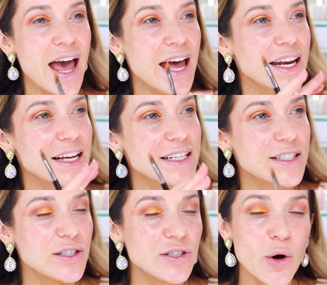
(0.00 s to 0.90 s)
and
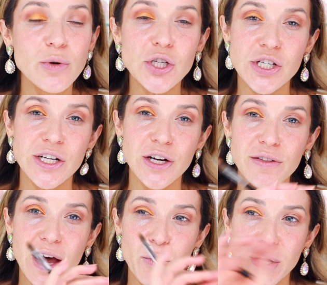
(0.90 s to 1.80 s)
it's so sheer
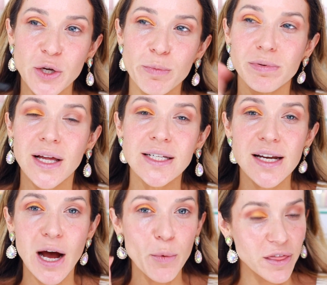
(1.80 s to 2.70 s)
that when you blend
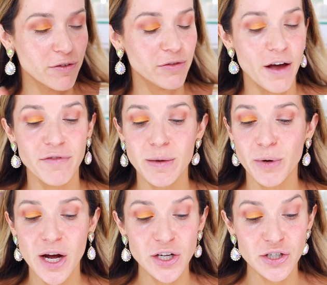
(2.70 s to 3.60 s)
it out with a fluffy
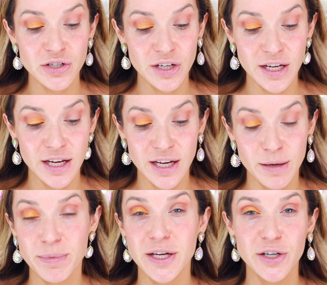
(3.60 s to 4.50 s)
brush, it
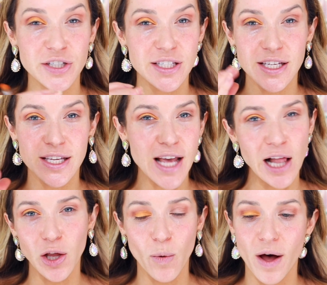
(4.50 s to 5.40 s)
appears
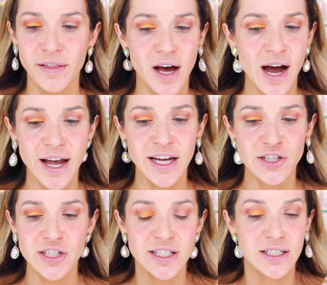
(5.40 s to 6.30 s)
yellow on the eye. It
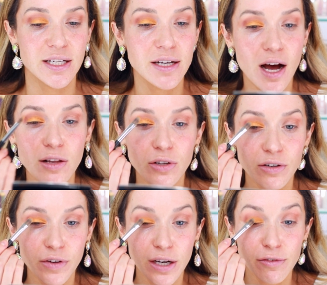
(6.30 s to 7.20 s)
just did not
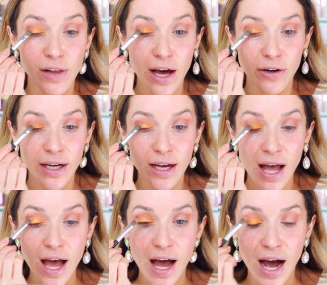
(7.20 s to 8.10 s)
look very flattering.
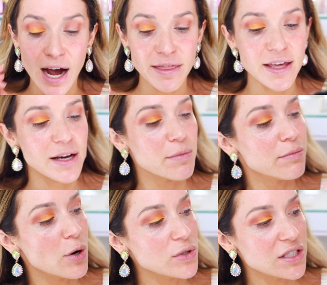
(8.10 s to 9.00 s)
I think
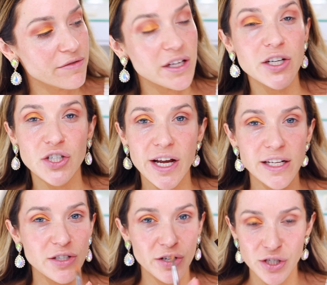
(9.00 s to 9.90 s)
most of these
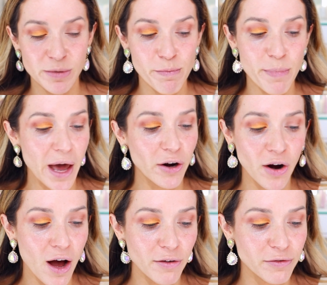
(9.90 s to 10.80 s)
shades are just better
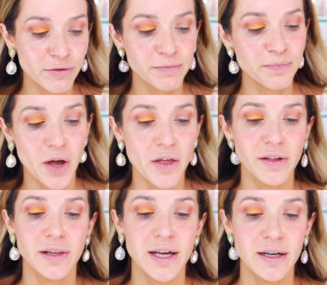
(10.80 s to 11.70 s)
off on
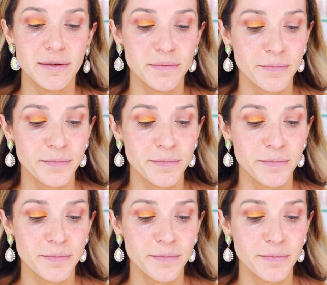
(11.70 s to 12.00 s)
the lid.